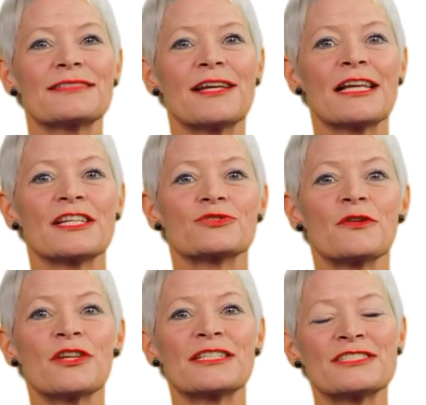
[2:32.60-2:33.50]
Now let's
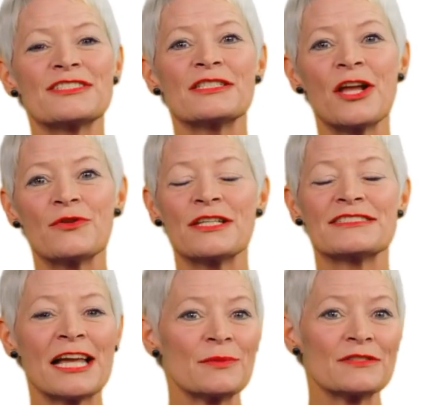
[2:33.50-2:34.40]
write each scenario
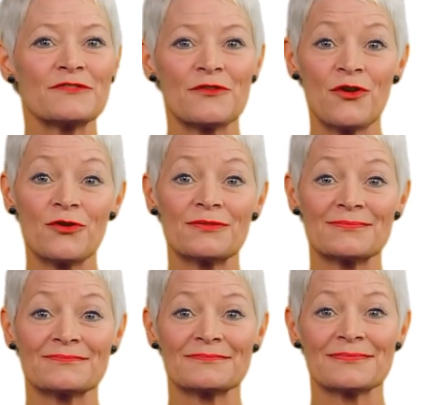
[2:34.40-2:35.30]
down in the form.
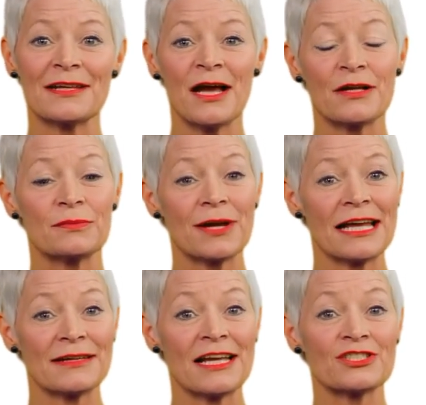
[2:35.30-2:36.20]
On the
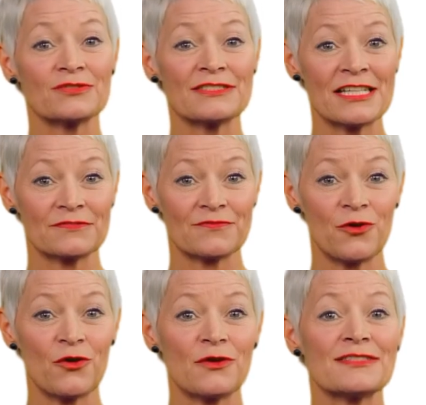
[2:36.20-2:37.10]
main page of Step
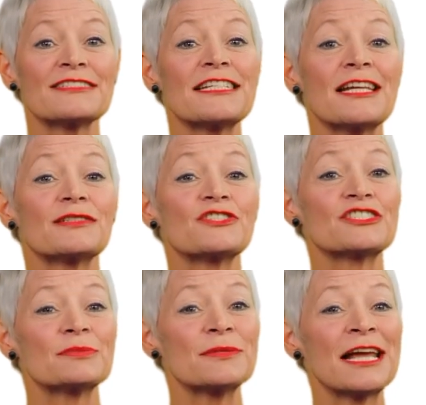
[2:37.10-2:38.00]
4, select the
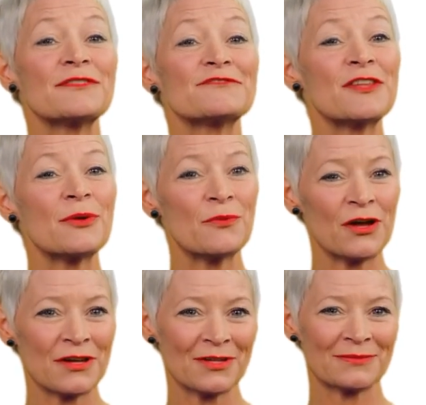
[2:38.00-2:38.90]
GBN
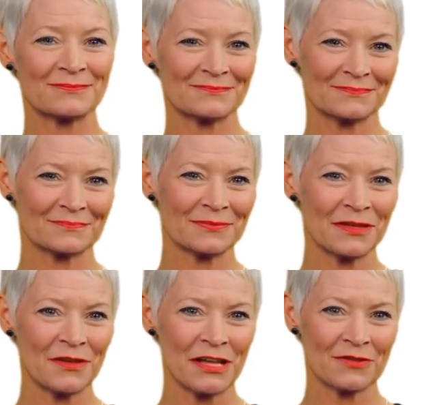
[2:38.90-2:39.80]
framework.
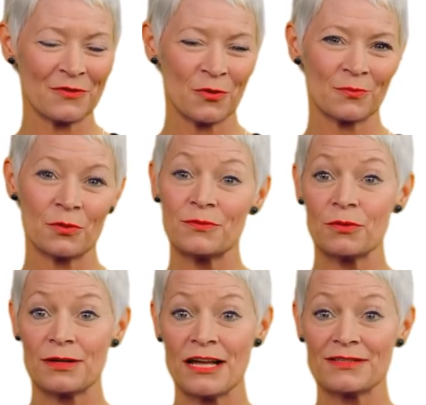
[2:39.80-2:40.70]
Then a form will
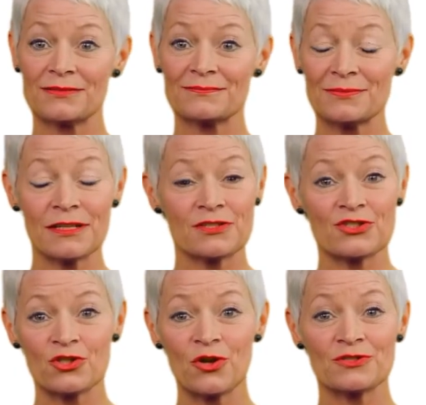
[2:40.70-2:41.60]
pop up.
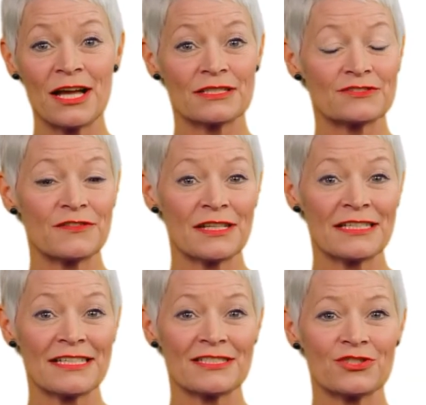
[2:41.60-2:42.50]
Scroll down to find
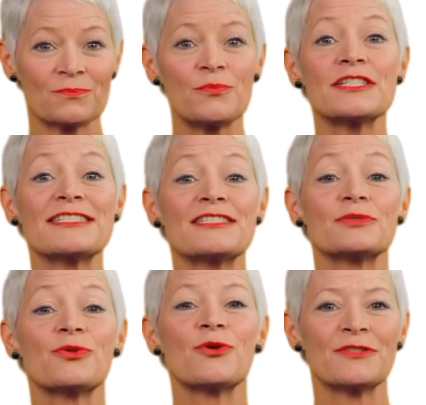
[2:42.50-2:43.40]
the list of weak
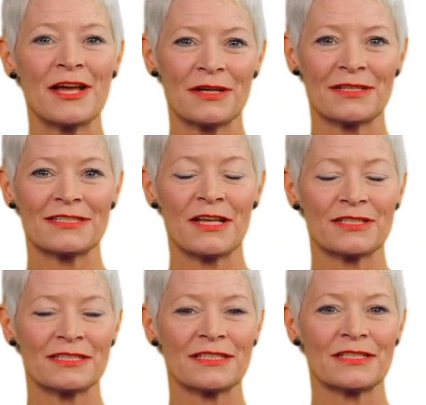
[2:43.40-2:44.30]
signals and
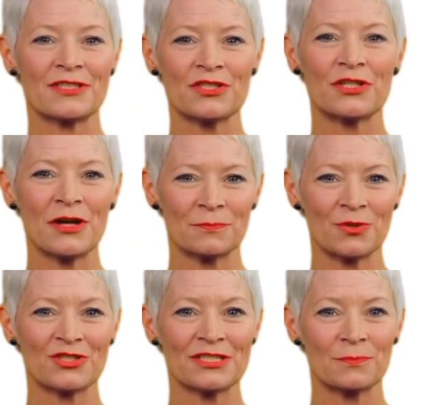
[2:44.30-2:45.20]
uncertainties you
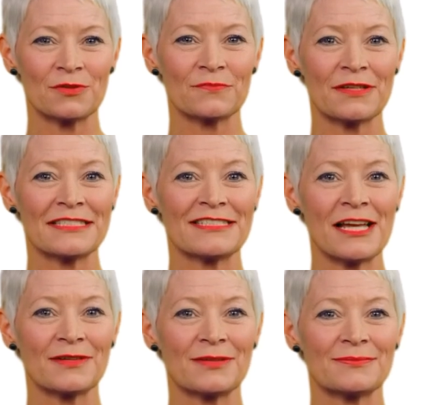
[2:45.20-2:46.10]
input in the previous step.